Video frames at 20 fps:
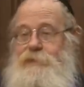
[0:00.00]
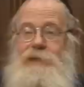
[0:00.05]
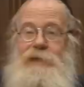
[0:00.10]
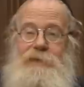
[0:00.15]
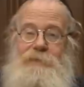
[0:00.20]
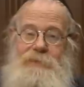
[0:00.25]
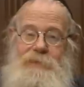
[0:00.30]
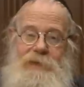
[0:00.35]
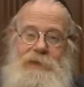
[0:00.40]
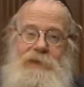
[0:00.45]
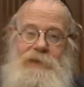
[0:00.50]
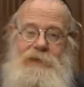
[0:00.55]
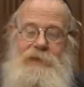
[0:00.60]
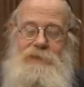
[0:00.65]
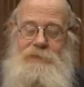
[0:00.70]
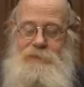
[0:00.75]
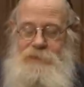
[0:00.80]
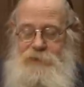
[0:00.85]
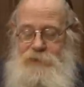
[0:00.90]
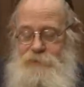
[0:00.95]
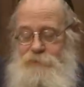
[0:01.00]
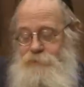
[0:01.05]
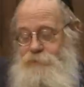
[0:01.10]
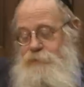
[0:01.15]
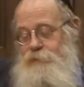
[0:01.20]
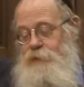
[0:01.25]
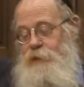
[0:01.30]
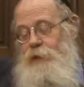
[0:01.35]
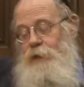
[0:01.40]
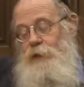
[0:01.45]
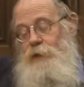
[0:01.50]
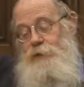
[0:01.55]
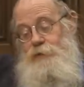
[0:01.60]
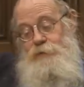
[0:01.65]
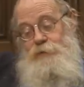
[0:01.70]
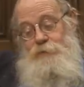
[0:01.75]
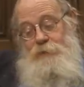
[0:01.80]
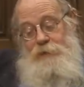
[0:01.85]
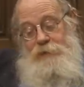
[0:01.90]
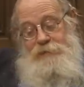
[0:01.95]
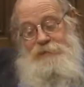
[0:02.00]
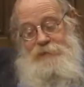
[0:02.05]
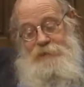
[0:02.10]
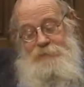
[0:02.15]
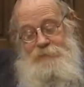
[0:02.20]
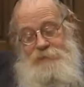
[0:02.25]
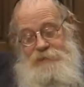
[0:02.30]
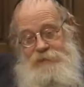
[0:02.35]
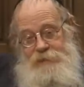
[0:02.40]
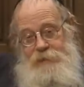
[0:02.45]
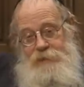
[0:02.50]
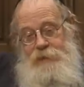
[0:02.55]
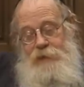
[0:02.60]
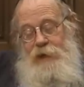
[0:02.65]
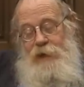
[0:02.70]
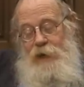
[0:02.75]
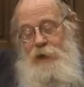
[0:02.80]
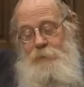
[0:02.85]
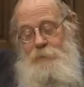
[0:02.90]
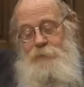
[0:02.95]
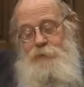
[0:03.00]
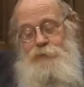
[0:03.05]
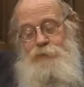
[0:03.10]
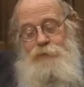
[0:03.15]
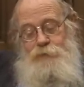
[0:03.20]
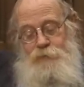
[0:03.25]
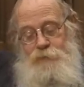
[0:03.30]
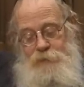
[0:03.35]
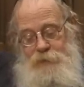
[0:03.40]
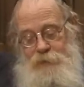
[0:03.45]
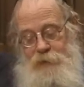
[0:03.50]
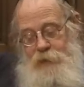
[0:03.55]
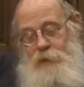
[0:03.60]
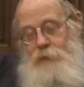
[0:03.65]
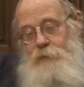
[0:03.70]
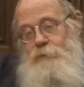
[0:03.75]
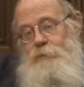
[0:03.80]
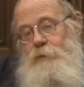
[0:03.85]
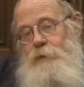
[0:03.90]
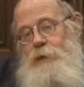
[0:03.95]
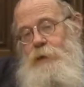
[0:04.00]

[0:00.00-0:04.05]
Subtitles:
can be used. So as I'm saying, up to now,